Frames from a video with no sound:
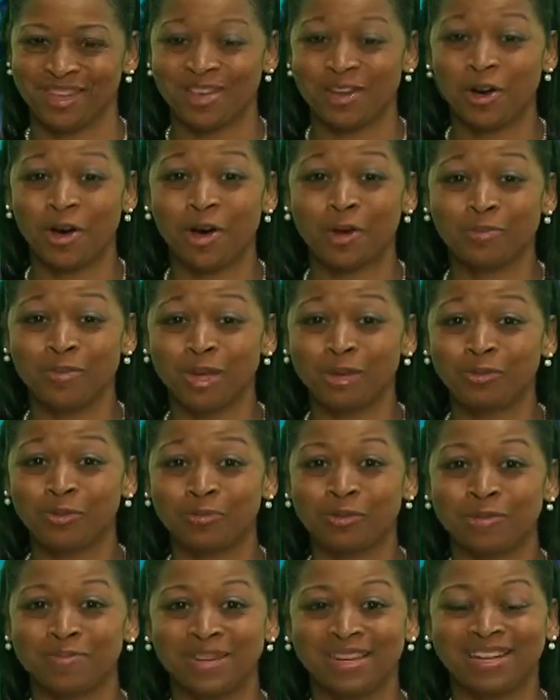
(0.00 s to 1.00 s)
All men will
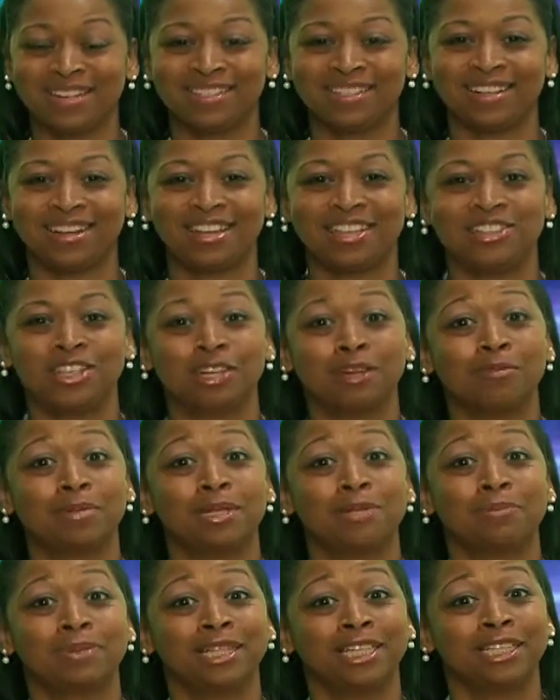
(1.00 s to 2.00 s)
be meeting today. Gentlemen,
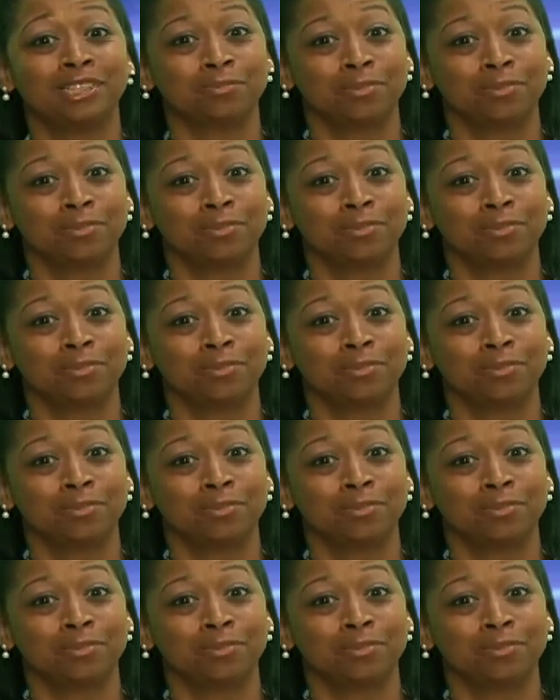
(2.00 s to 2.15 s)
please